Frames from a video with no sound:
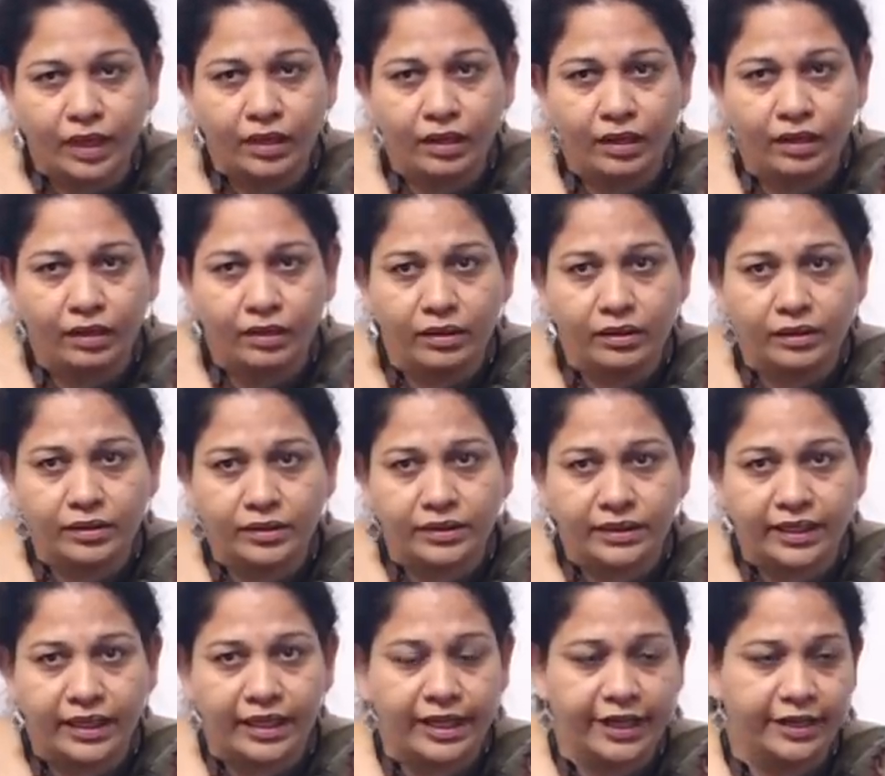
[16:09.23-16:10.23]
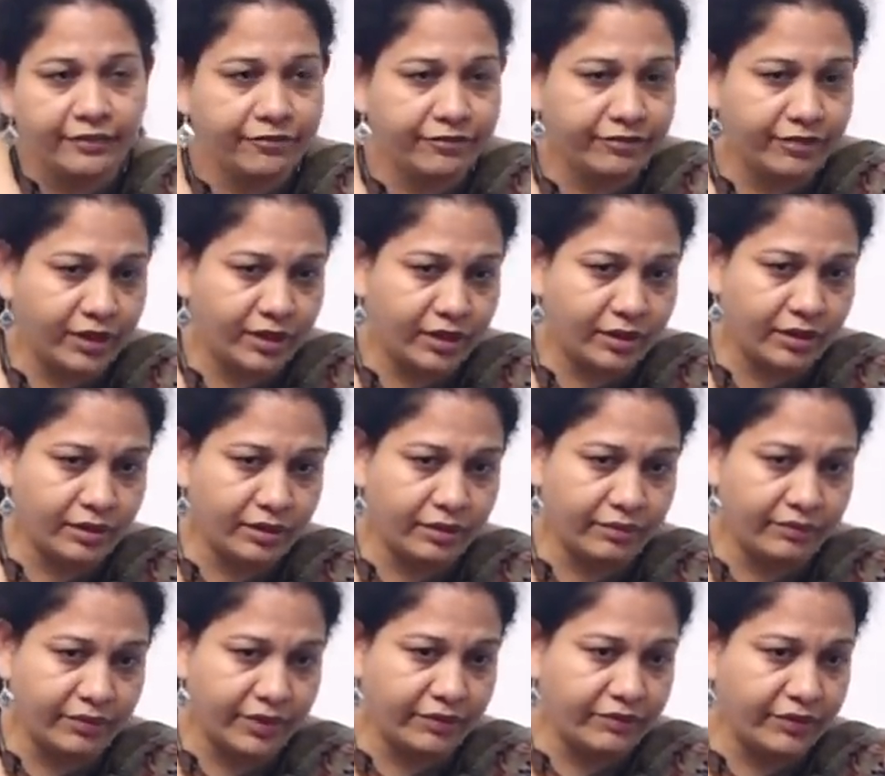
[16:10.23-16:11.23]
uh, say if uh,
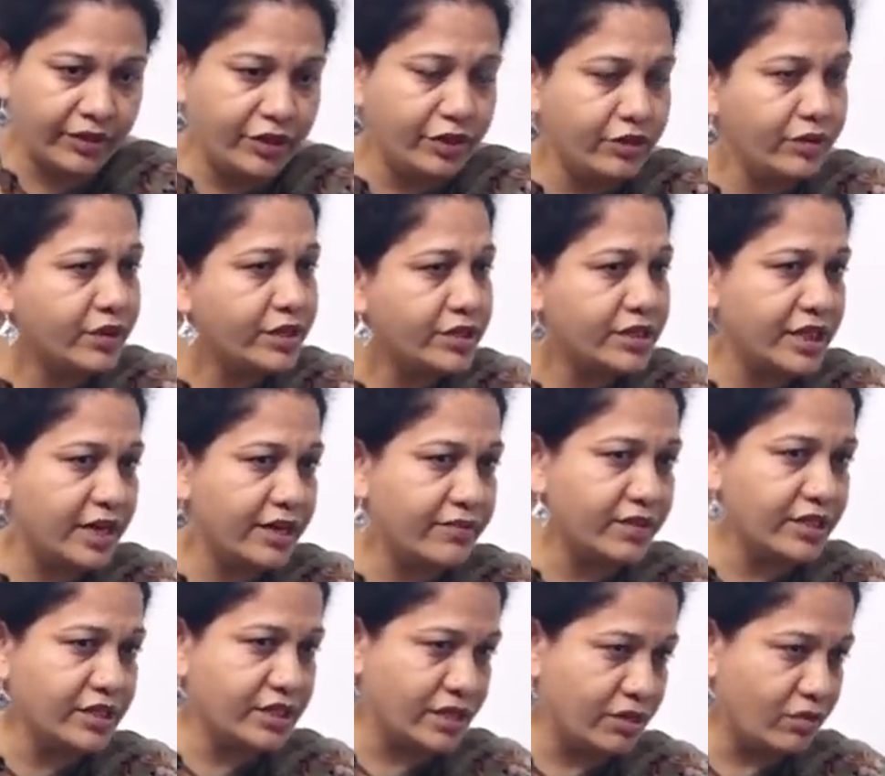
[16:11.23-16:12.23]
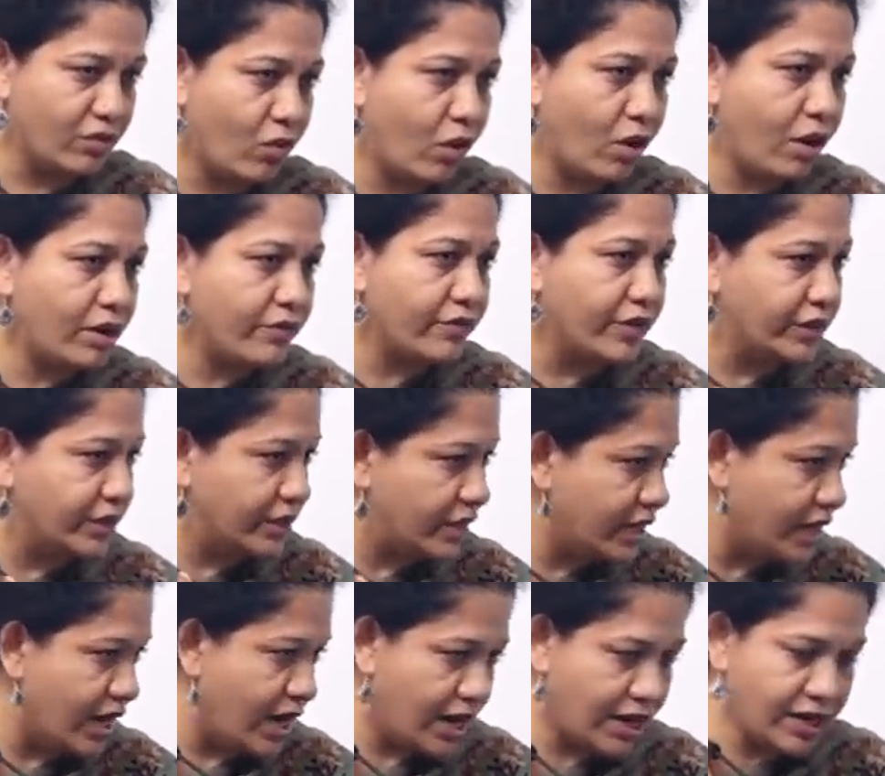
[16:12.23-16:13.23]
uh, when USA was in war with
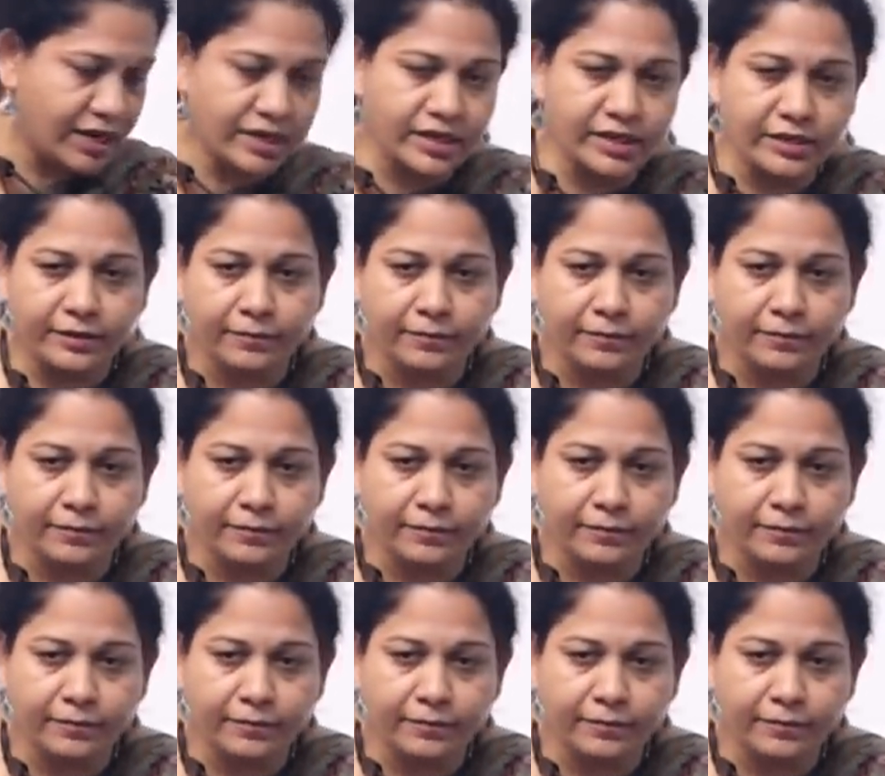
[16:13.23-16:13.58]
Iraq,